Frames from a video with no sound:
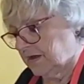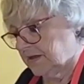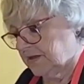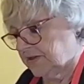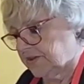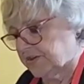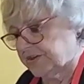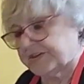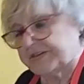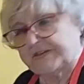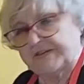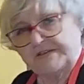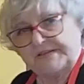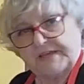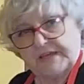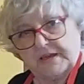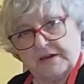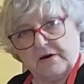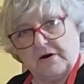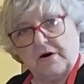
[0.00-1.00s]
just as
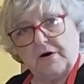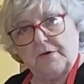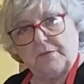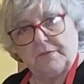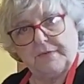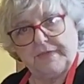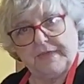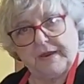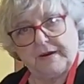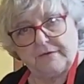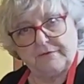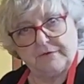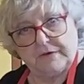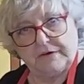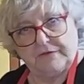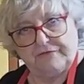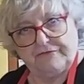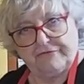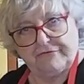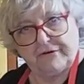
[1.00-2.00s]
they are without
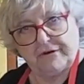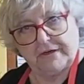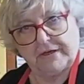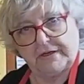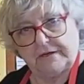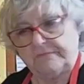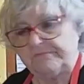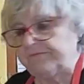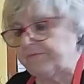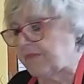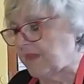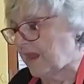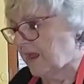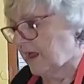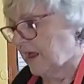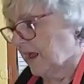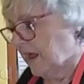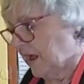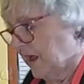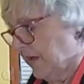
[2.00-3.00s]
refrying,
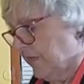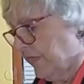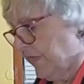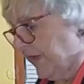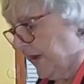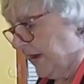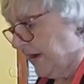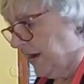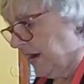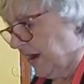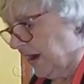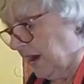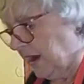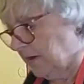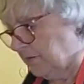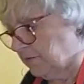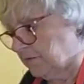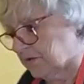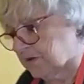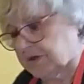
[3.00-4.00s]
then I
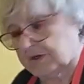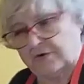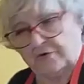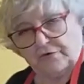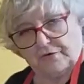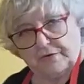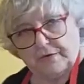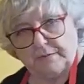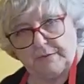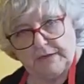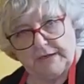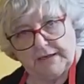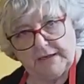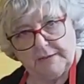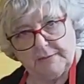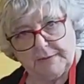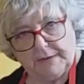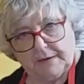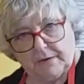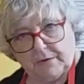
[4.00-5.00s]
would cook them a little
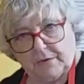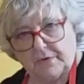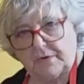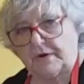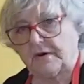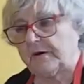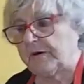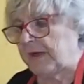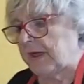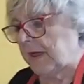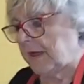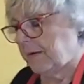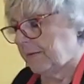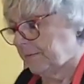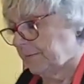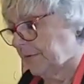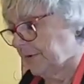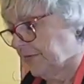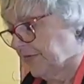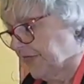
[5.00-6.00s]
bit longer.
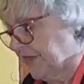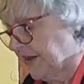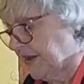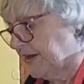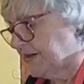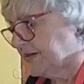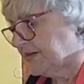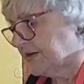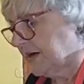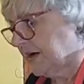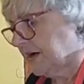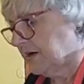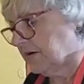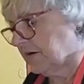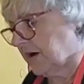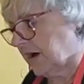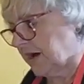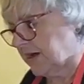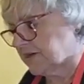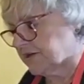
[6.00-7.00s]
But these are
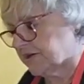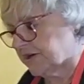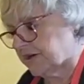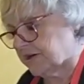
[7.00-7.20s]
actually